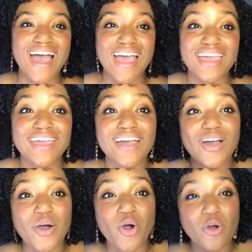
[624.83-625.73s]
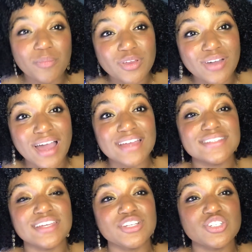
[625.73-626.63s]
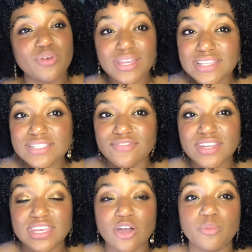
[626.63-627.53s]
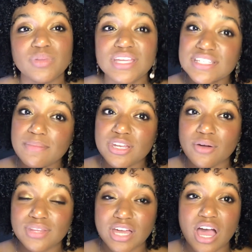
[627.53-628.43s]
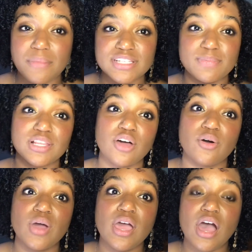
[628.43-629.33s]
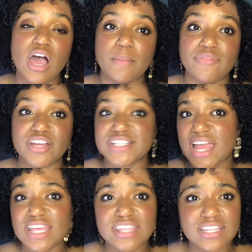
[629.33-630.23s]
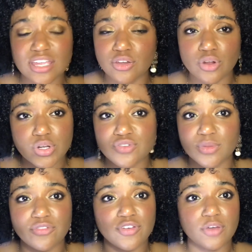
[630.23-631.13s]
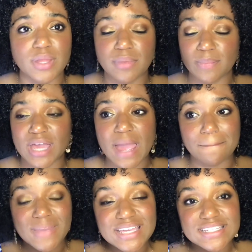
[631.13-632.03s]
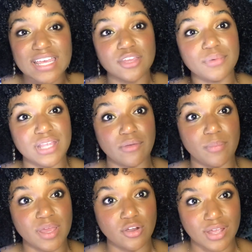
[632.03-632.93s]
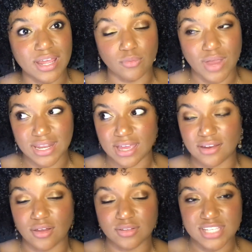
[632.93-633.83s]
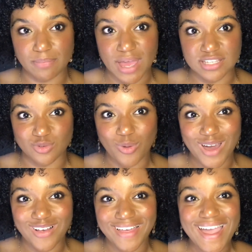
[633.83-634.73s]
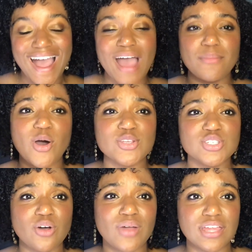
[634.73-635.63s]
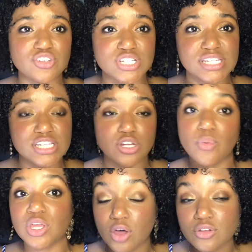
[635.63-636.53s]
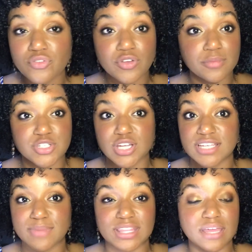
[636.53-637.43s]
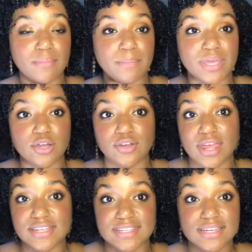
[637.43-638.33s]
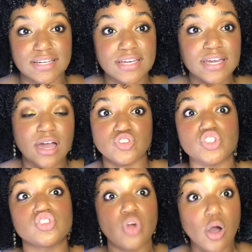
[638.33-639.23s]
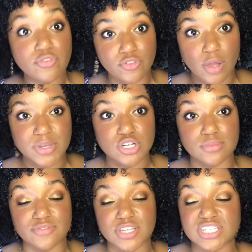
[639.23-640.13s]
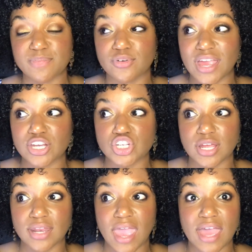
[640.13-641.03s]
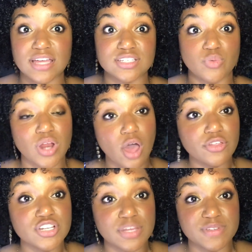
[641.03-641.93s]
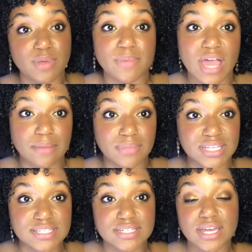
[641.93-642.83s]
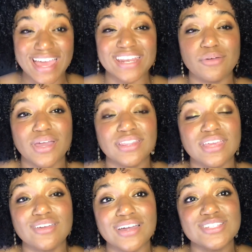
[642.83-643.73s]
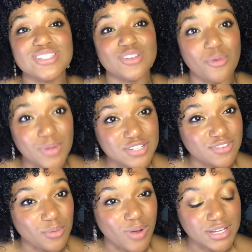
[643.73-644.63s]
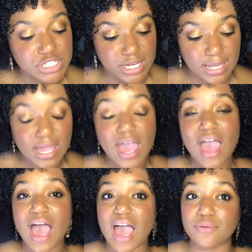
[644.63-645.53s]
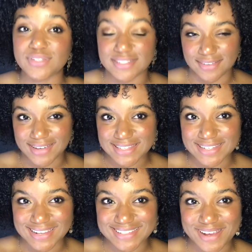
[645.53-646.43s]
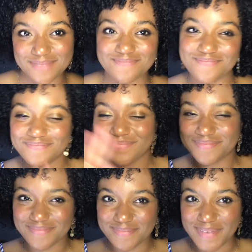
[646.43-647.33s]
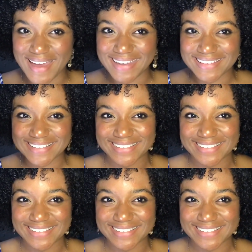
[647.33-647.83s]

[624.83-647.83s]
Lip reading: I hope you guys enjoyed this video. Please let me know in the comments below if there's anything that you noticed from the film that maybe I missed that you would think would be a great writing tip as well. I'm also interested to know what other films you guys might think might be a good idea to draw from in terms of inspiration, and what other tips maybe I missed. Anyway, thank you guys so much for watching. I will see you guys next time. Bye.